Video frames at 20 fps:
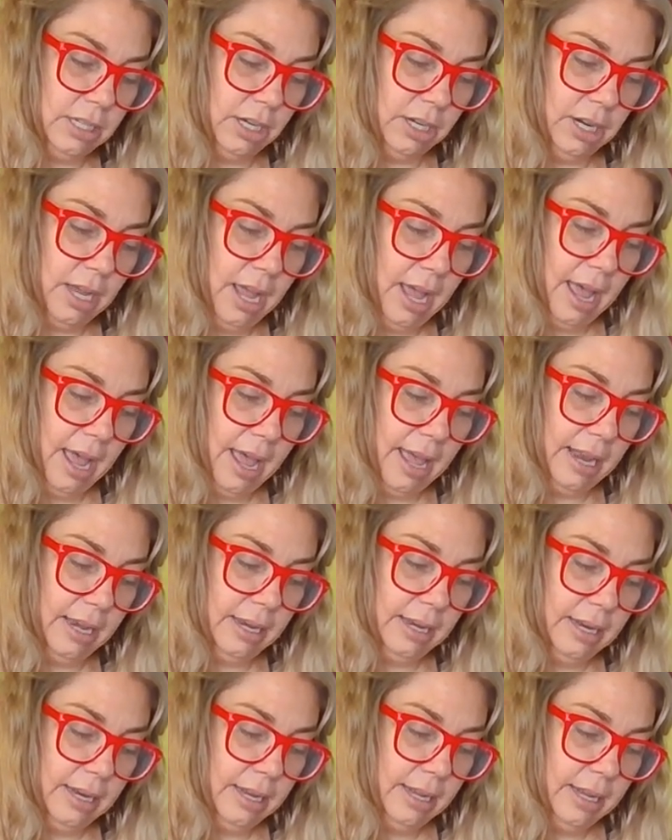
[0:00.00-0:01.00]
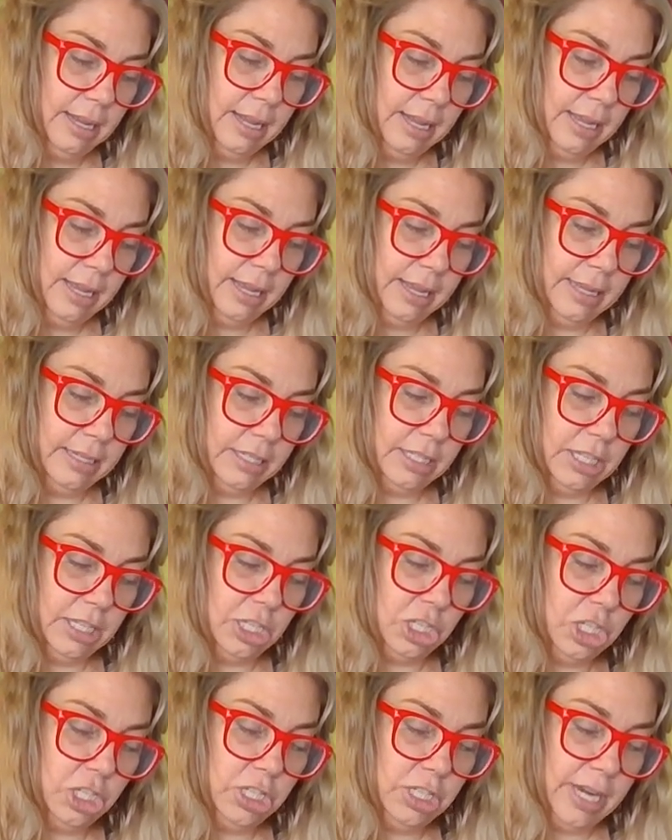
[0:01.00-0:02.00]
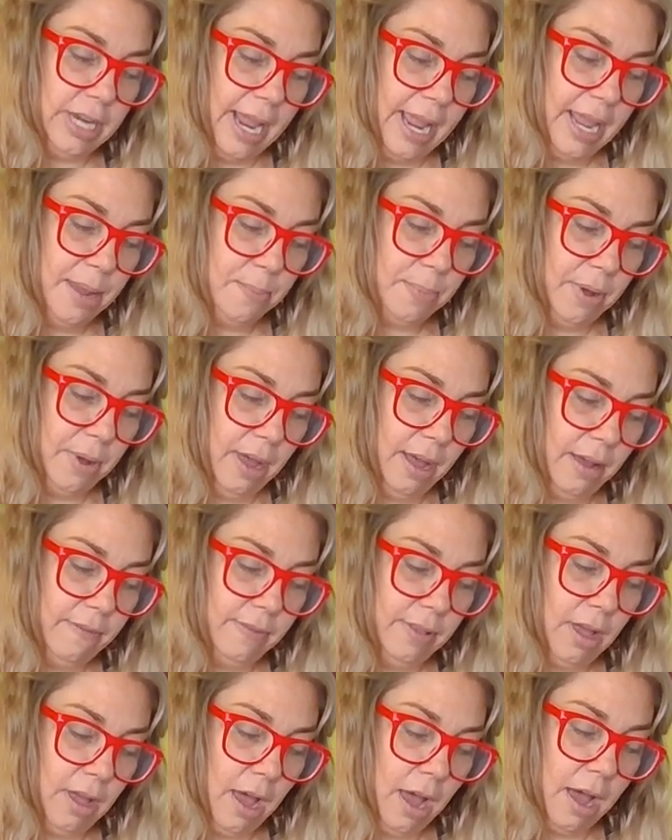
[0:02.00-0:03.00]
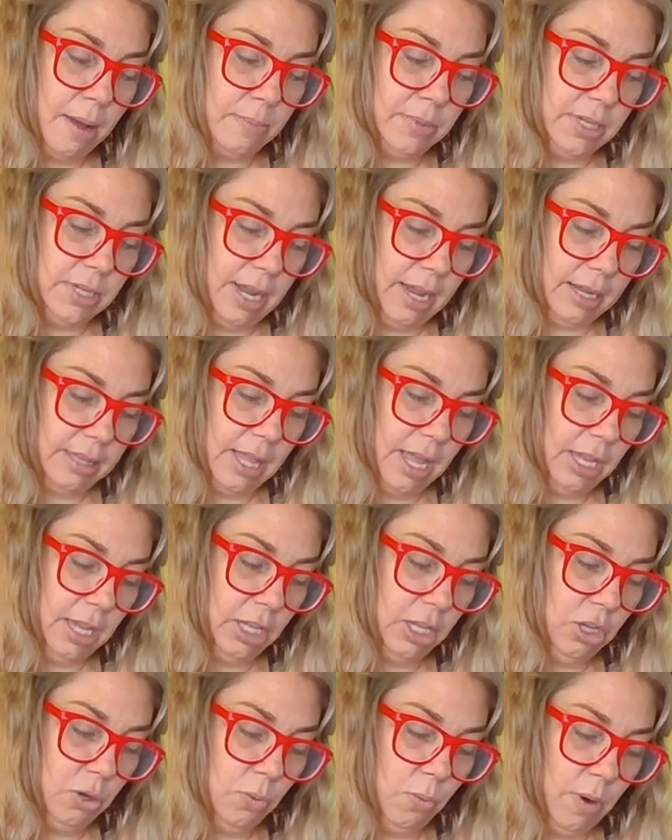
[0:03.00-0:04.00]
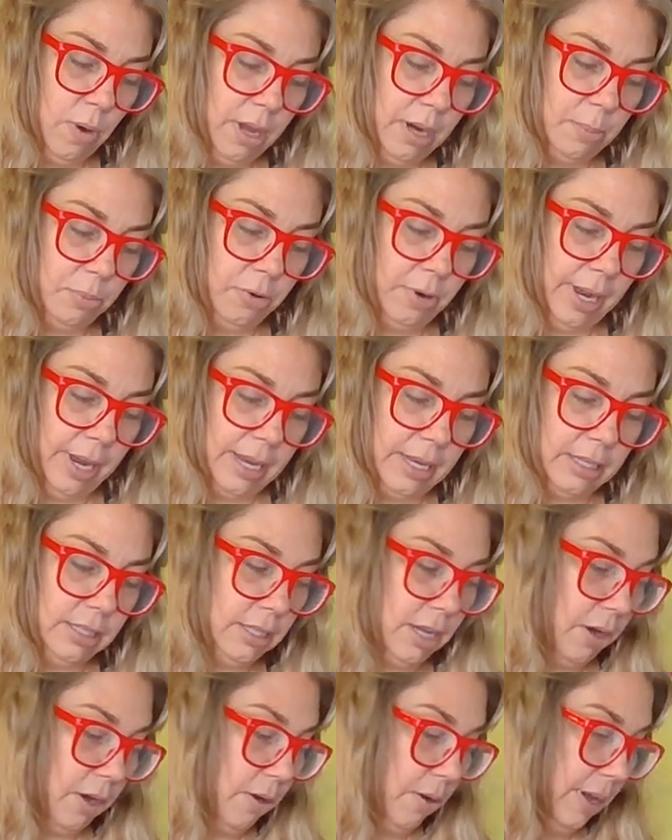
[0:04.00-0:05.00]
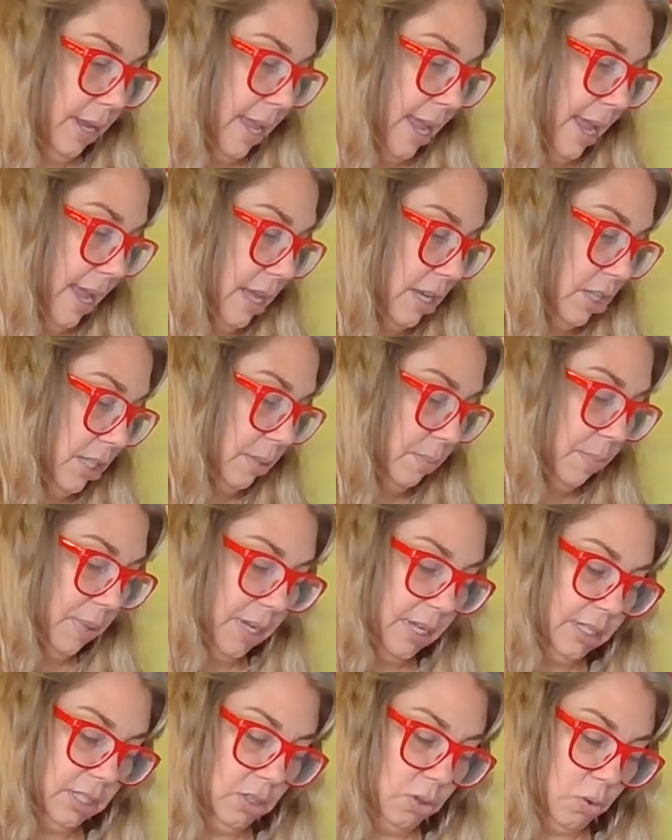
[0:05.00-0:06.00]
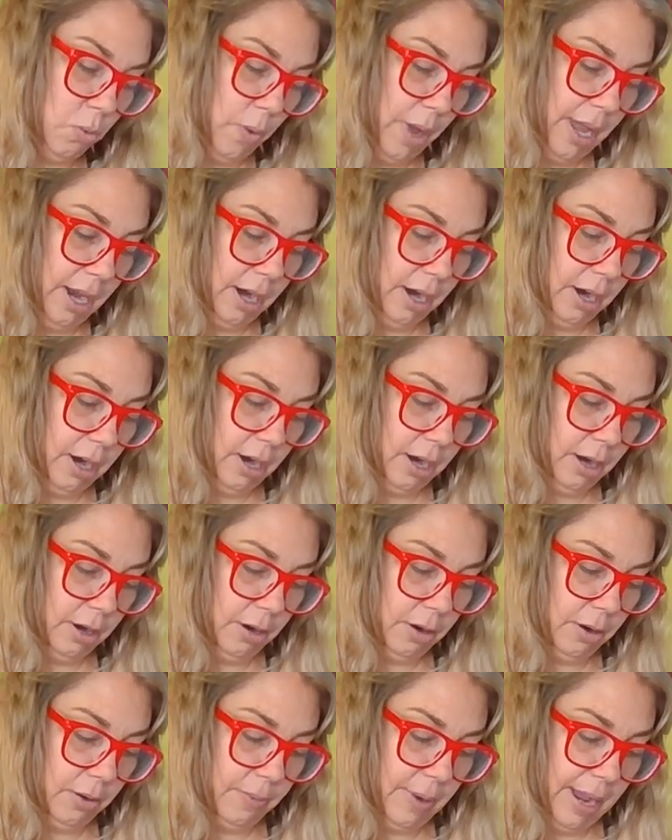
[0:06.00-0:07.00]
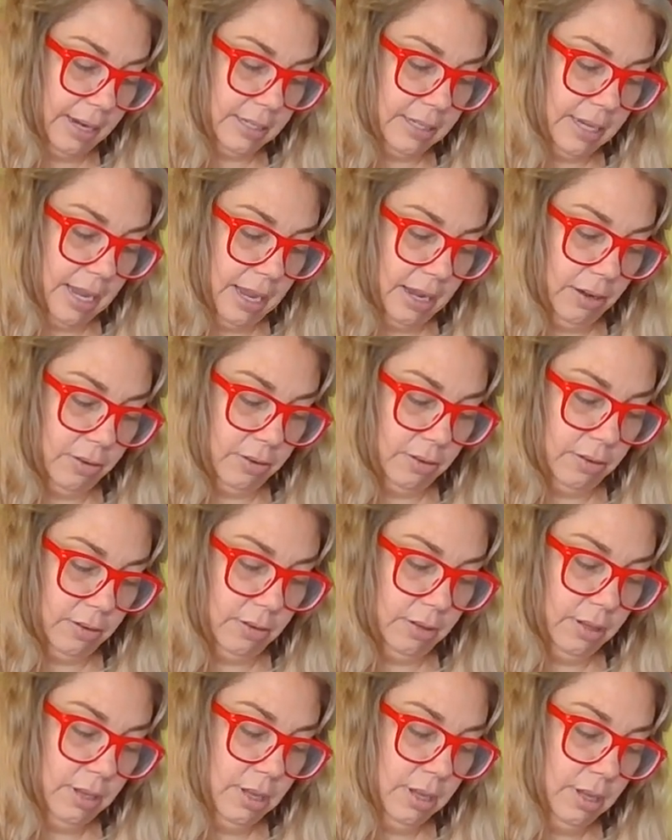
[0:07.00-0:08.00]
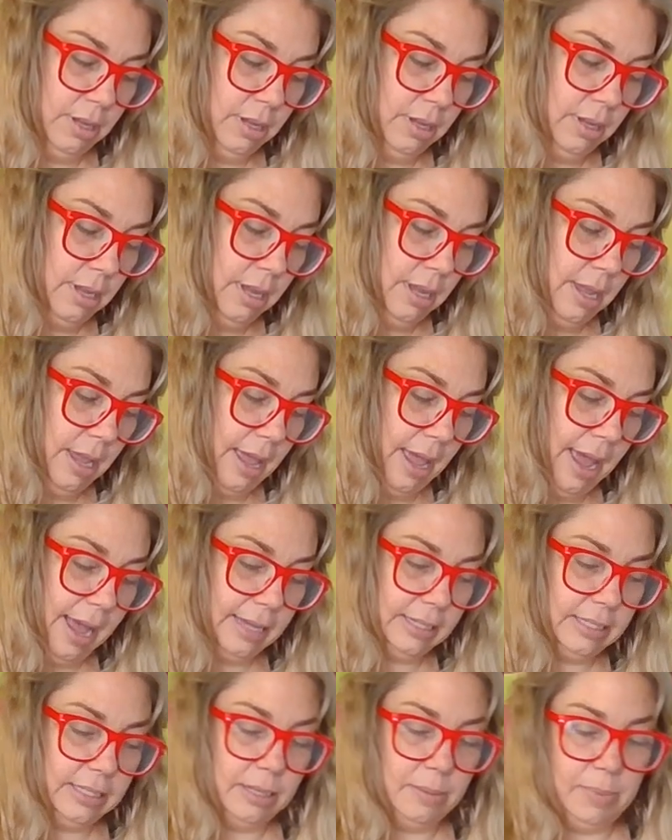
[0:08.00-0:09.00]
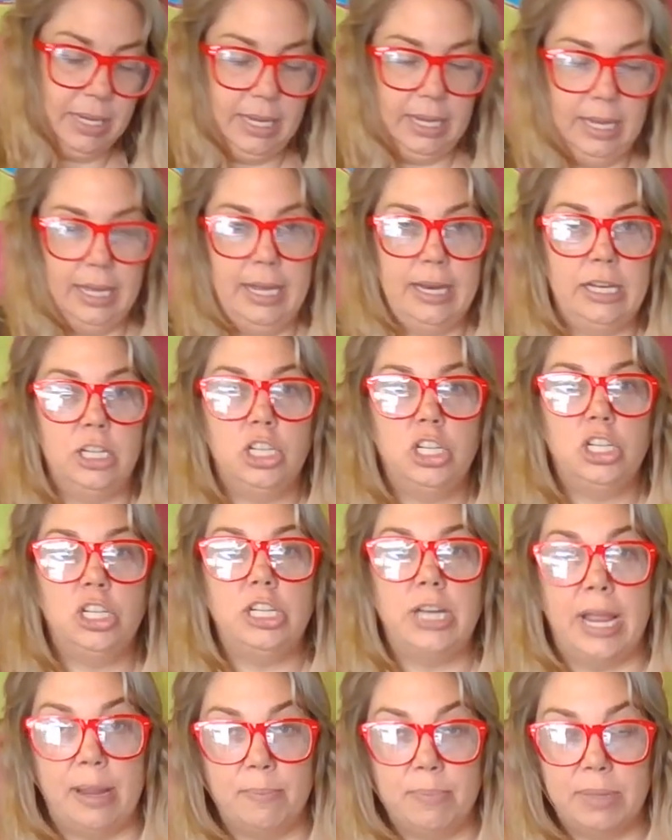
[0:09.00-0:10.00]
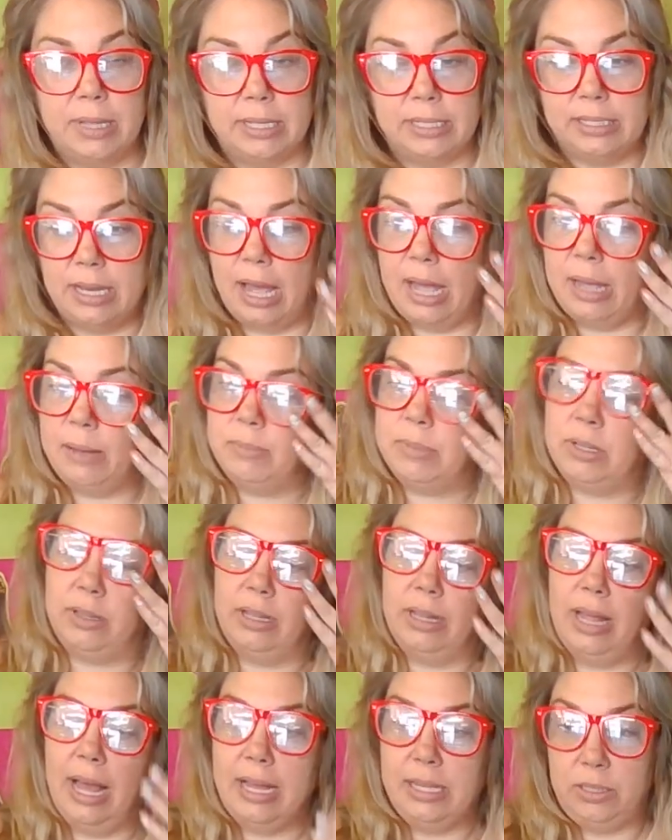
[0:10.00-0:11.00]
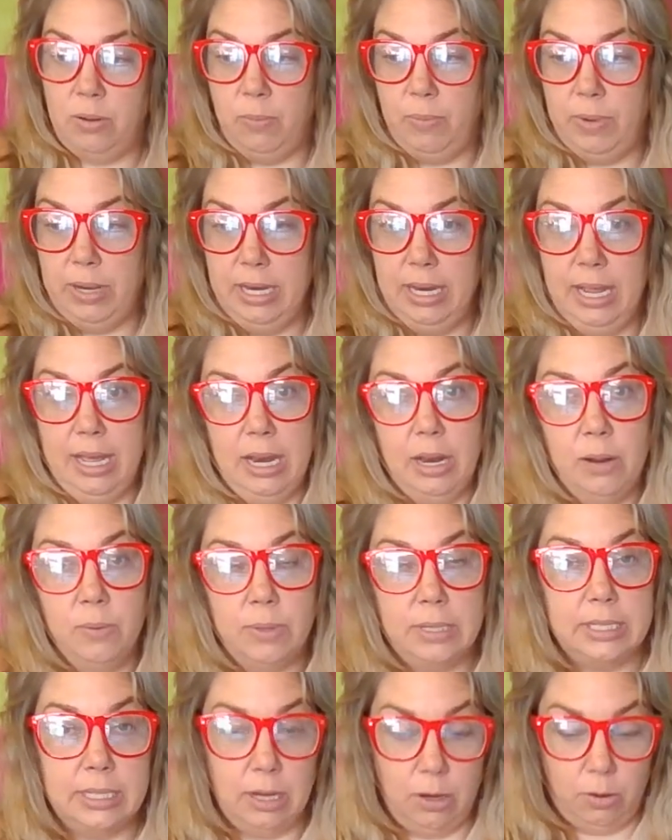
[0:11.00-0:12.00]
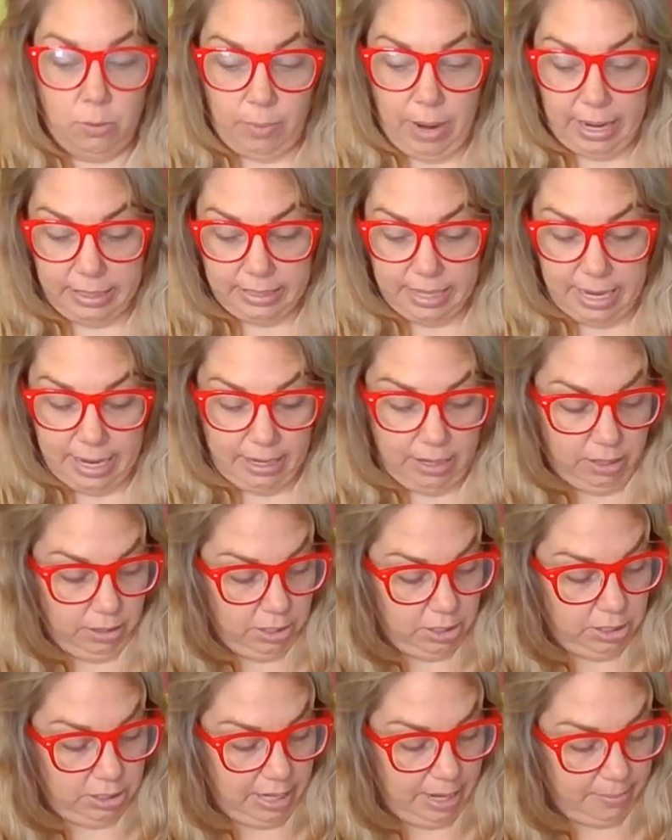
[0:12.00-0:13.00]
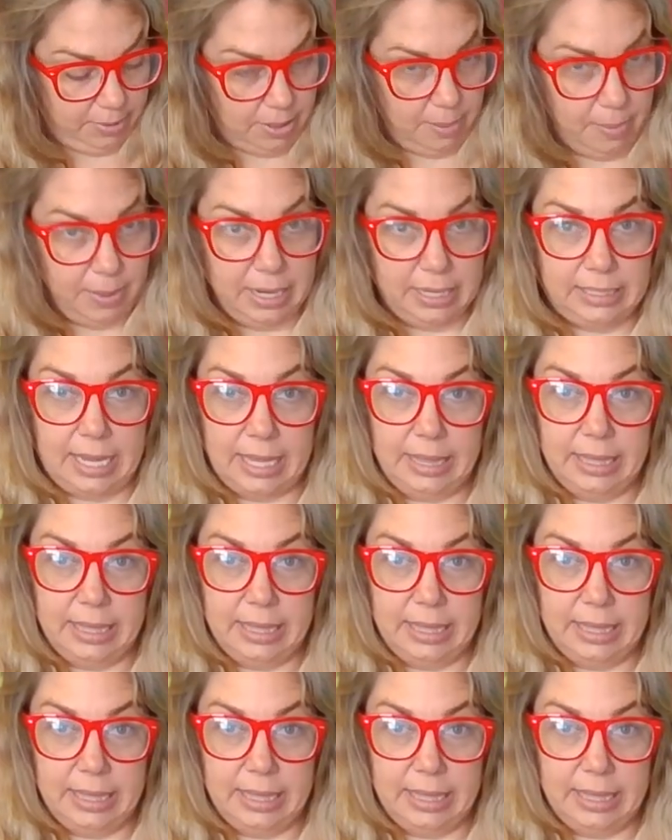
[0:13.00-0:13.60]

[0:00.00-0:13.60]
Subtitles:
your cut is the shape of the object that you want to print. So it can't just be a square or rectangle. It has to be in a shape this time. So the last one we did, it was a rectangular shape. So I'm going to